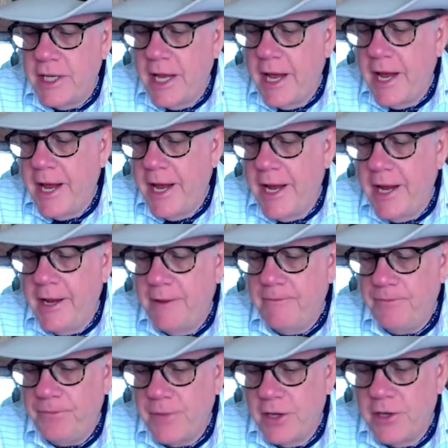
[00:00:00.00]
a
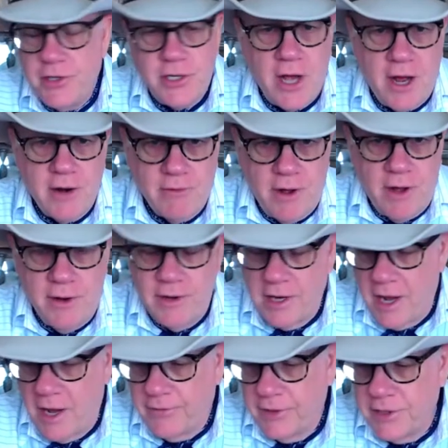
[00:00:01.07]
genre
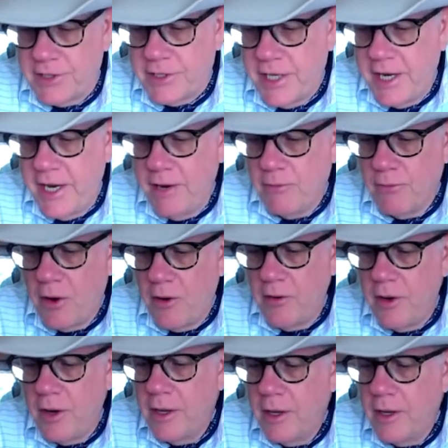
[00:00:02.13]
novelist, and he
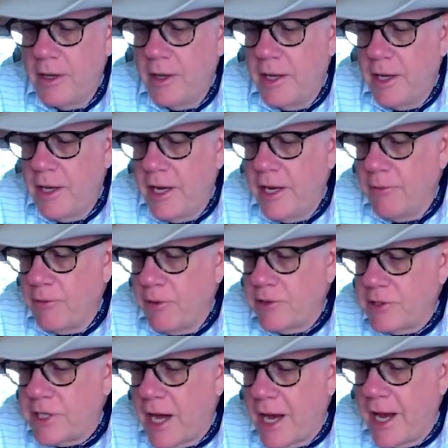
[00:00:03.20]

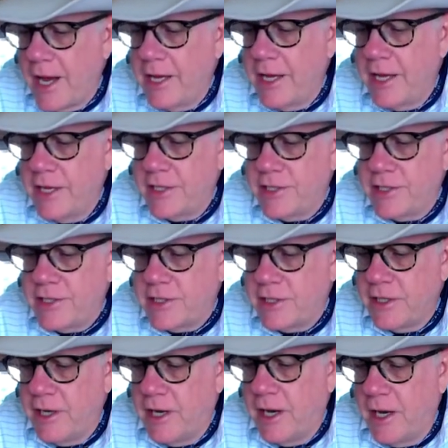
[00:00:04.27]
wrote tie-ins
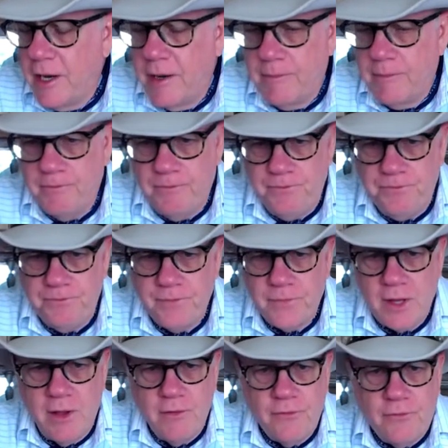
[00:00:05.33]

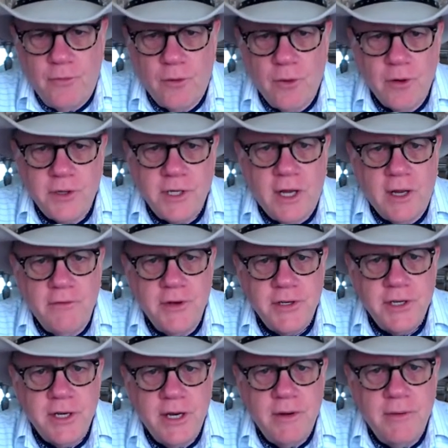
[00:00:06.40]
for
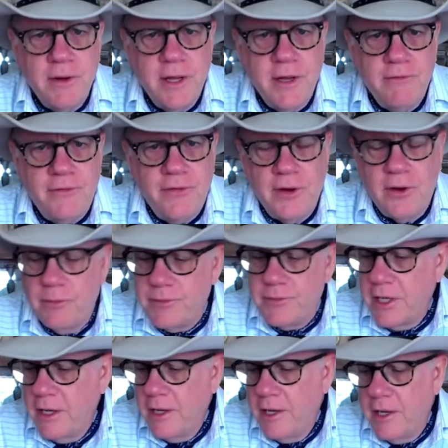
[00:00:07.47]
television and films,
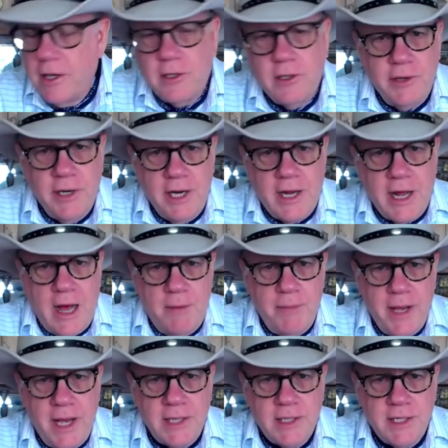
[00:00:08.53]
including
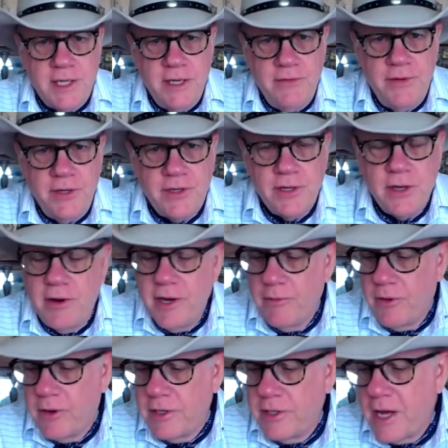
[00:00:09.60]
Combat, the TV show. He
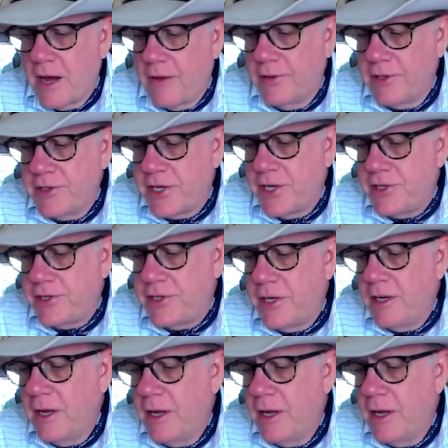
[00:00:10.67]
wrote a novelization,